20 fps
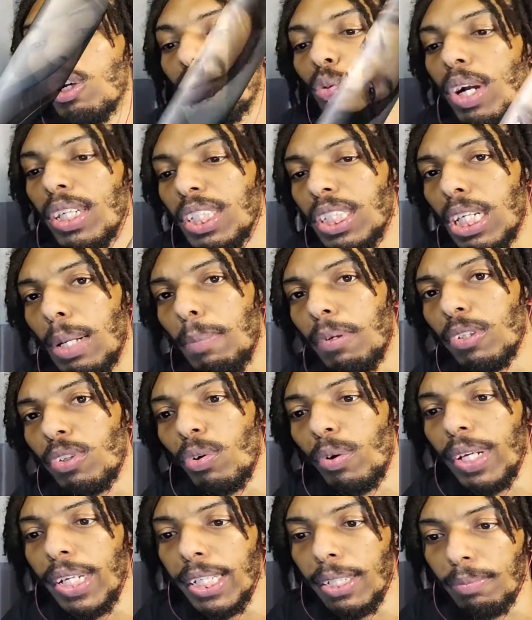Question number
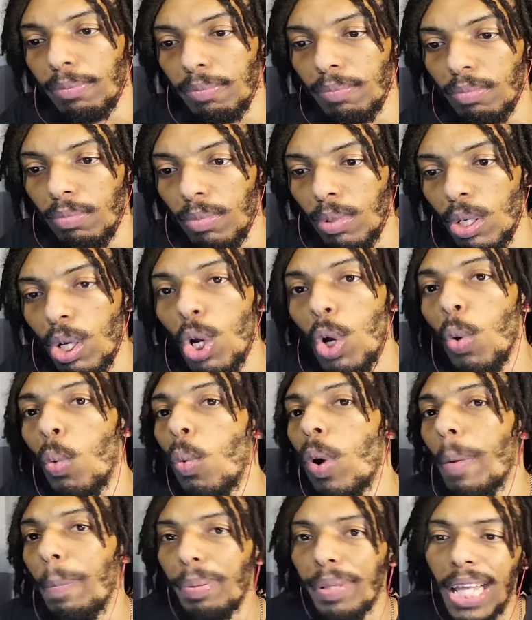3.
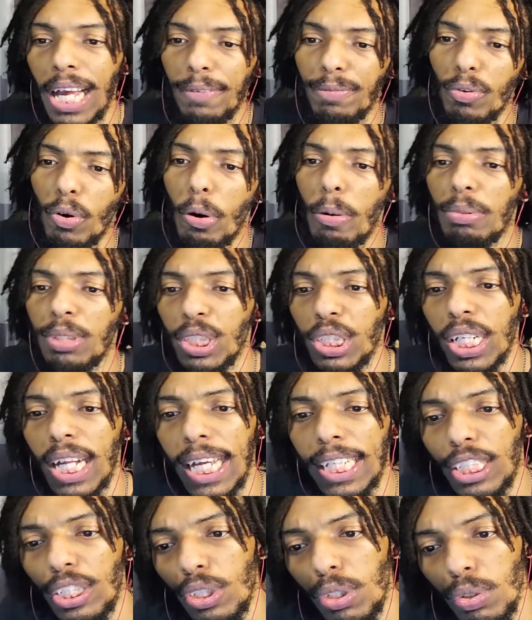What platform should
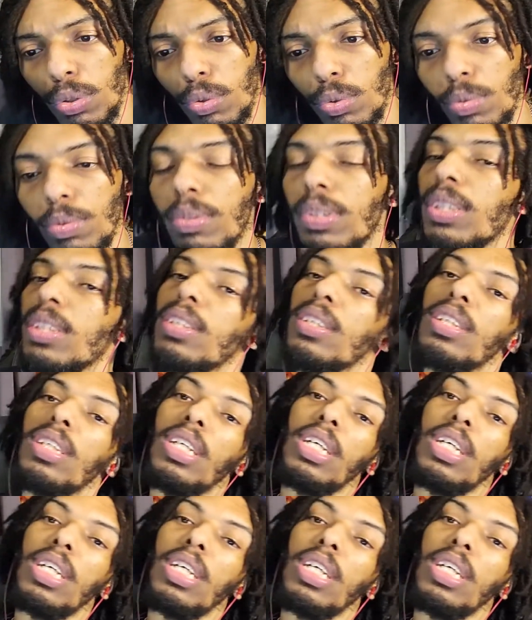I use?